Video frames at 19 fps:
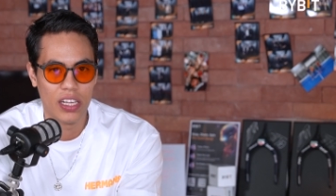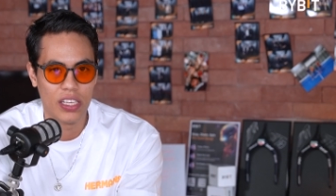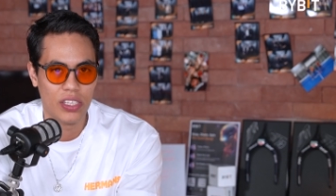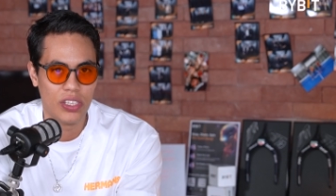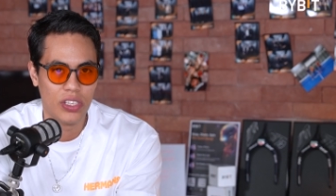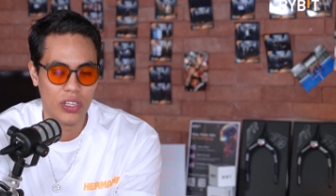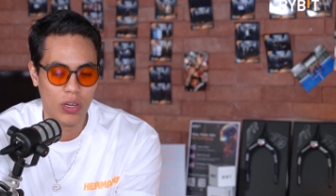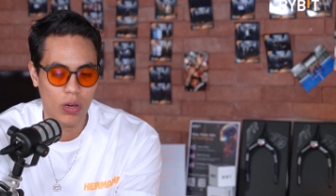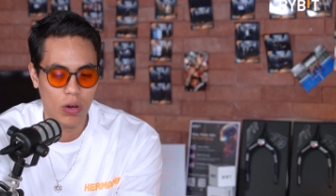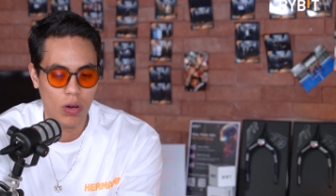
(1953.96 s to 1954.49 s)

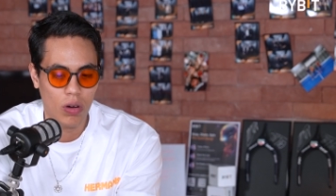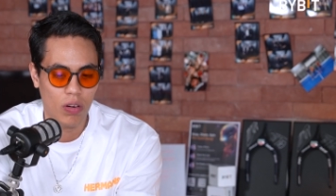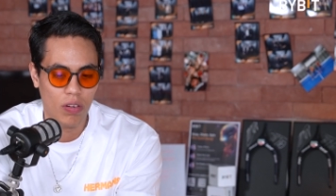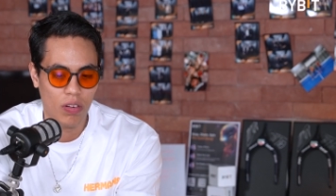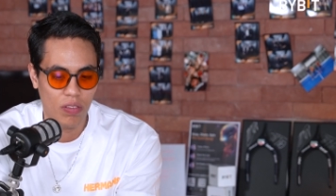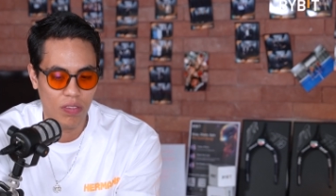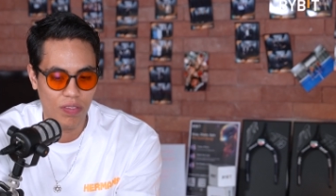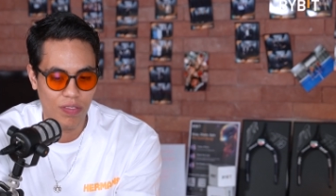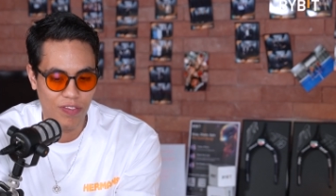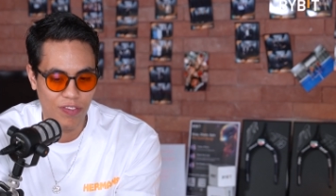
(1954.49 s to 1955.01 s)

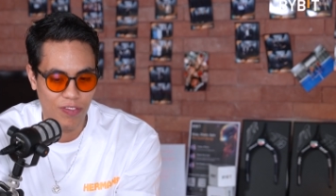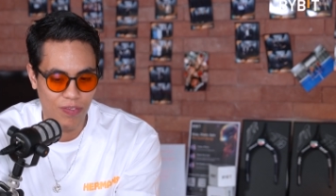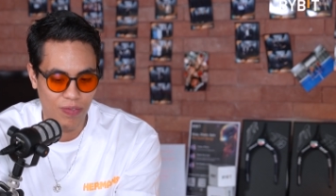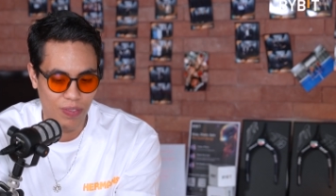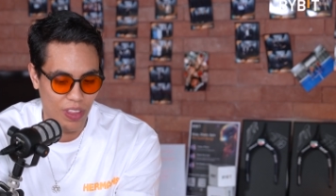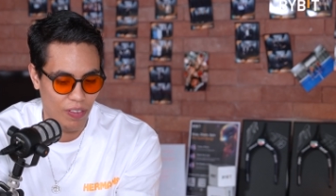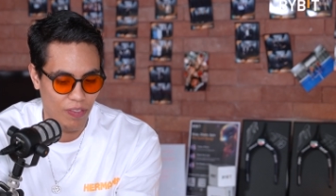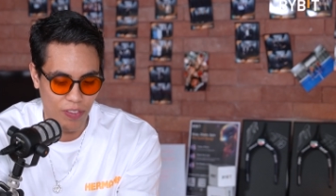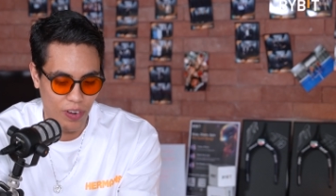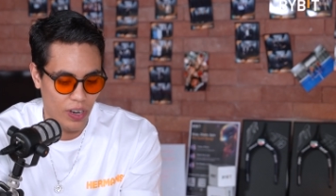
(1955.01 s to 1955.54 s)
so
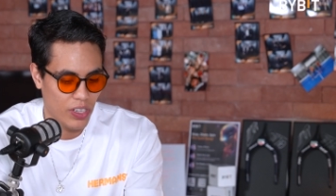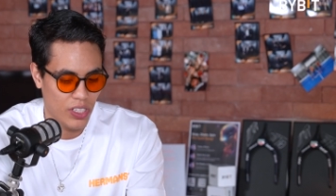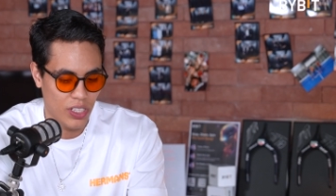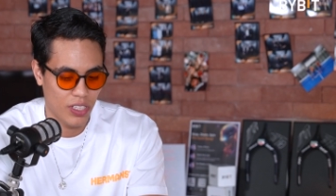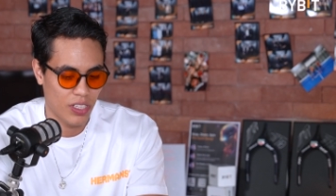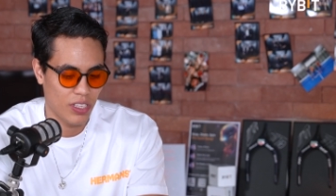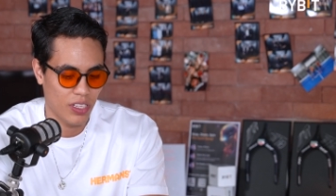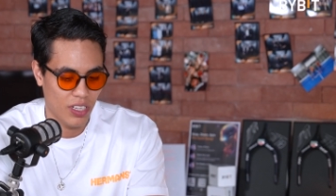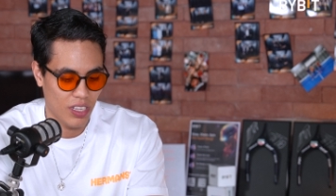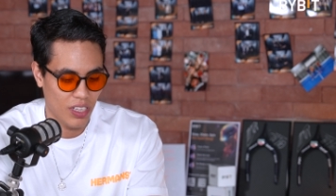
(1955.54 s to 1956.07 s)
the
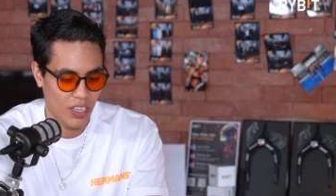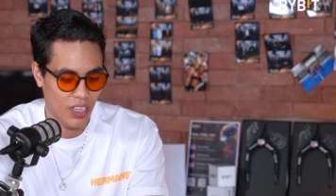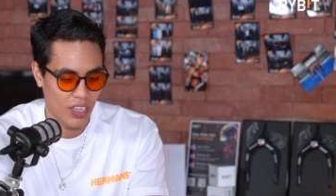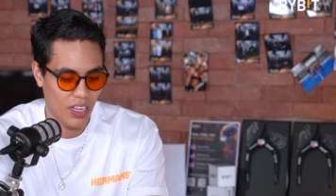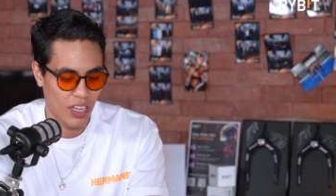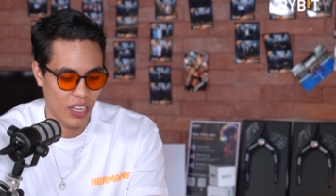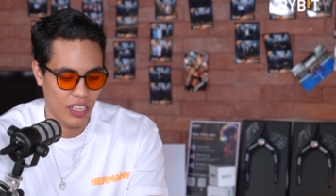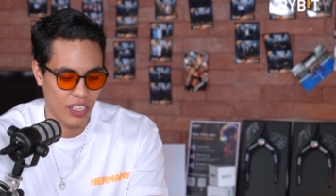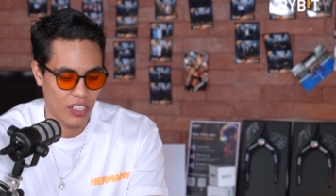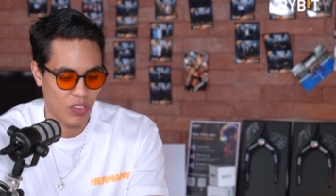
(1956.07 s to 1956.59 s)
first,
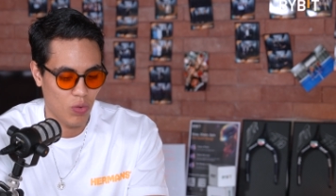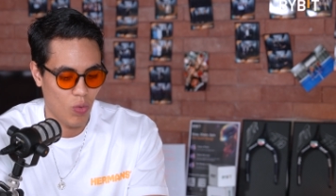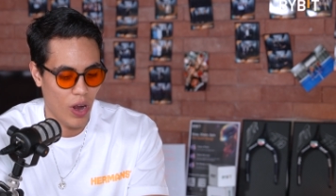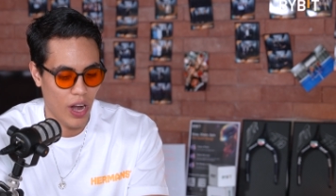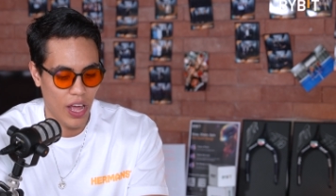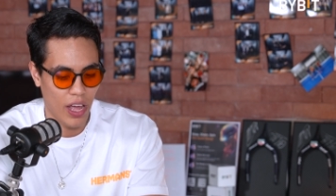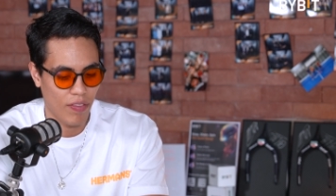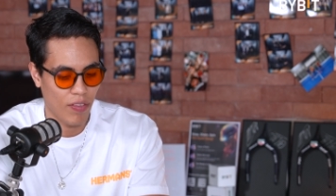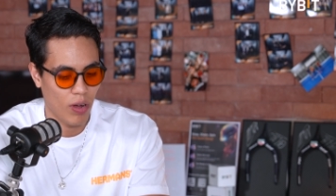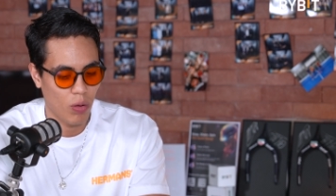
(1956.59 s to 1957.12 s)
it's
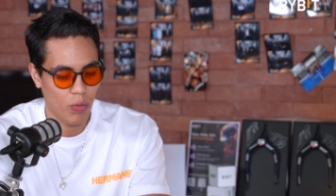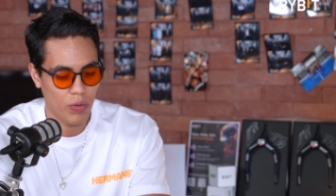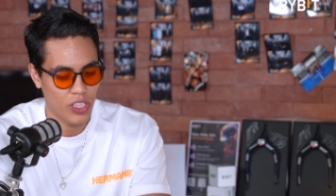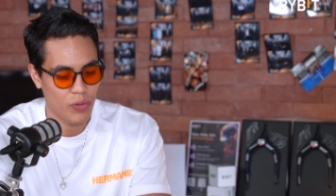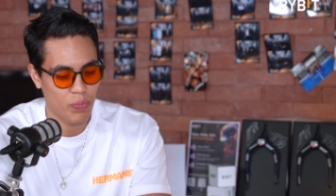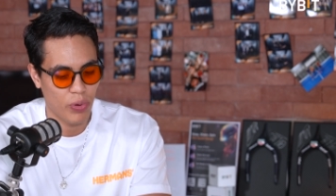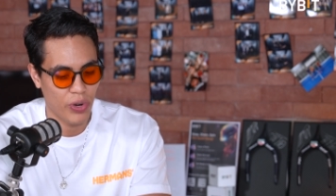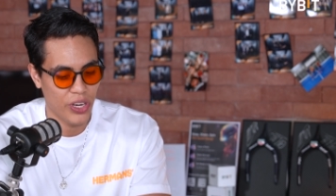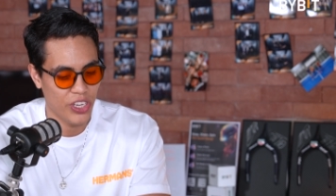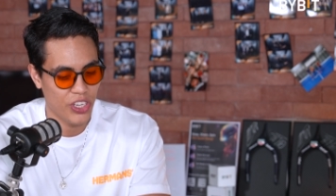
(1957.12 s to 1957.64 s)
what I've always
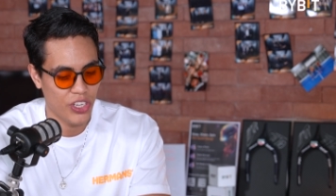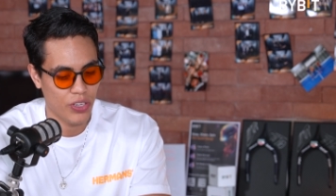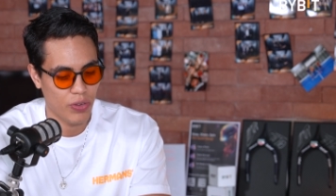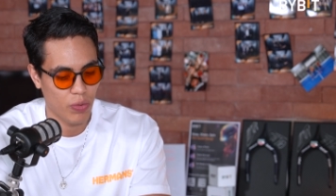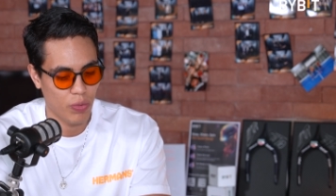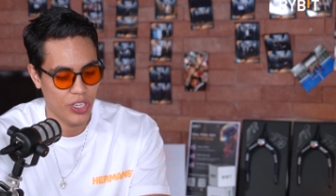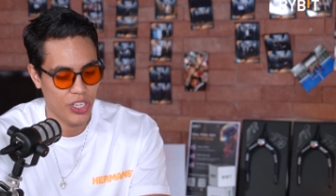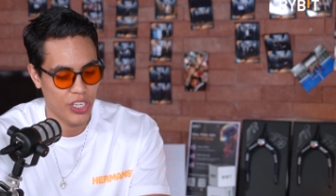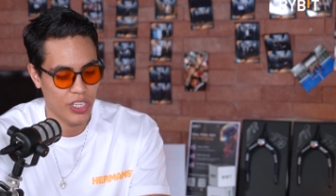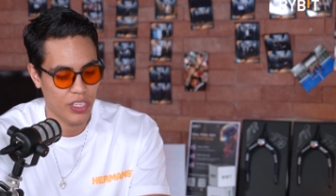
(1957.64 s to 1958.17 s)
preached,
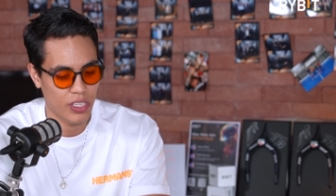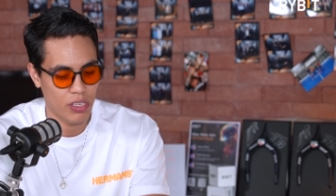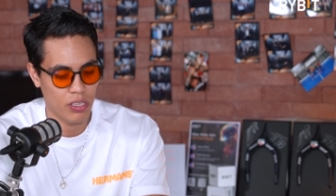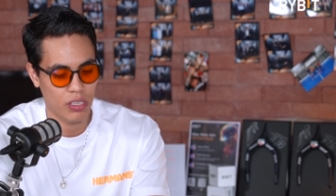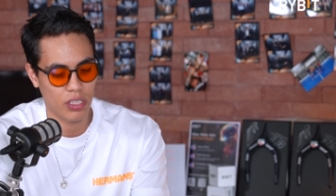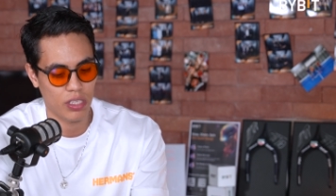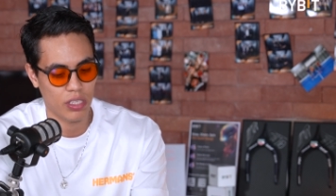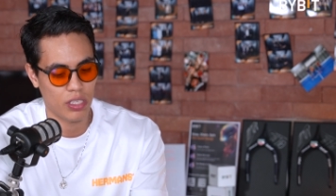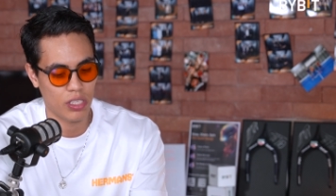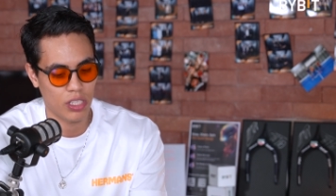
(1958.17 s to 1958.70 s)
which
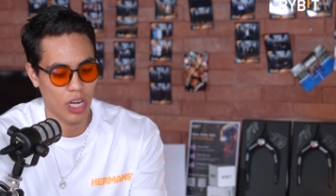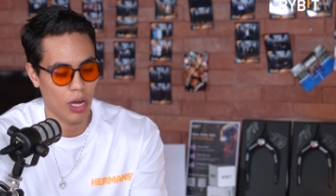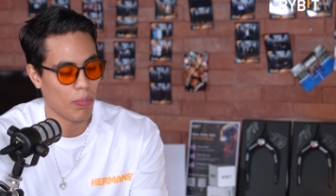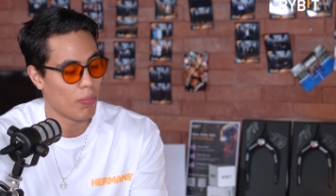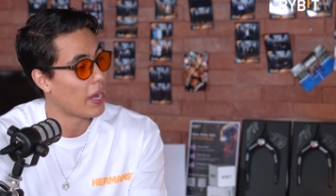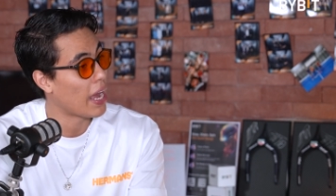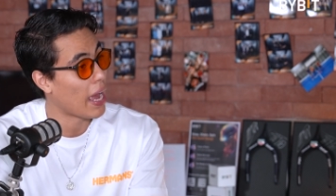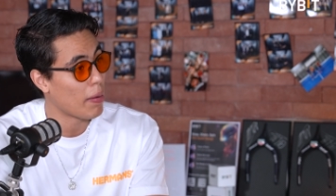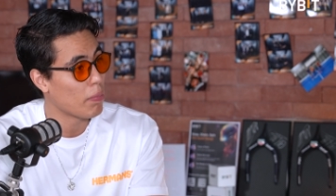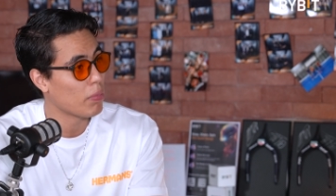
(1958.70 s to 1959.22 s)
is
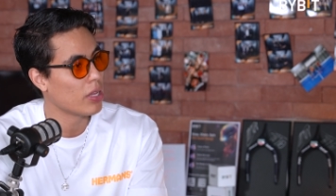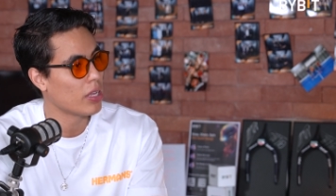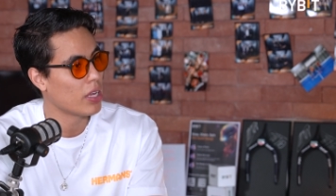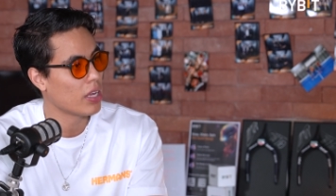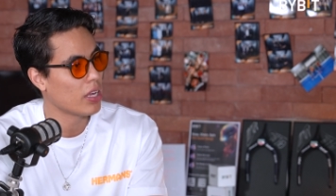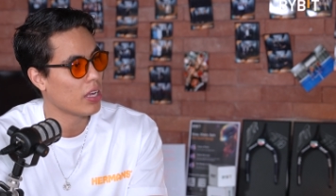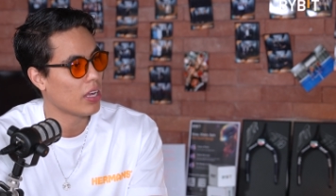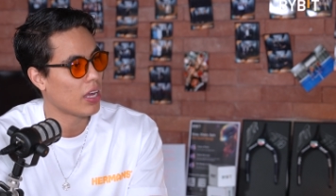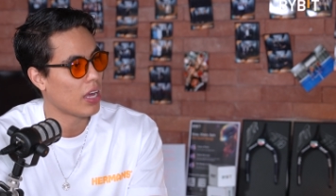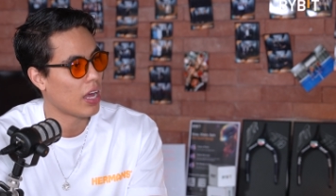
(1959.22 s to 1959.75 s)
stop
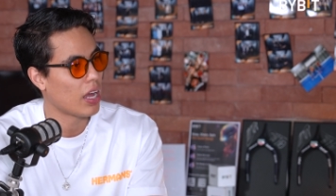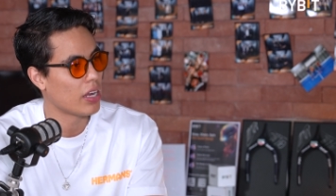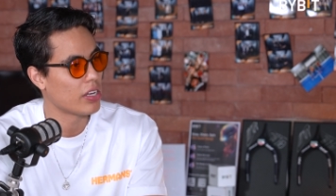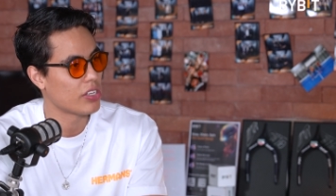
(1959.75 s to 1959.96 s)
gambling and